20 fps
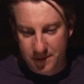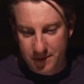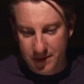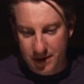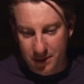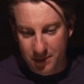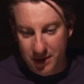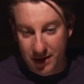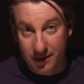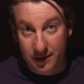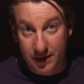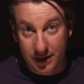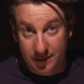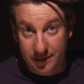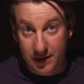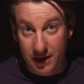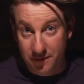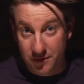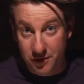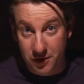I mean, like,
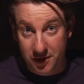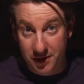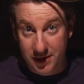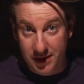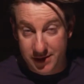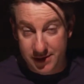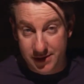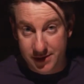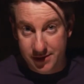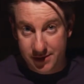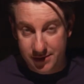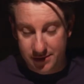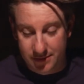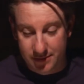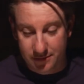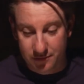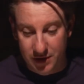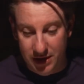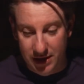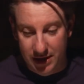I've done this
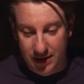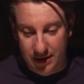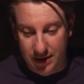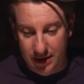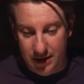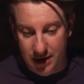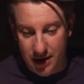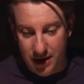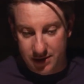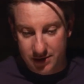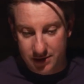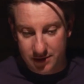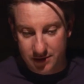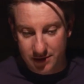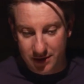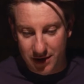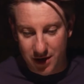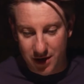really a lot.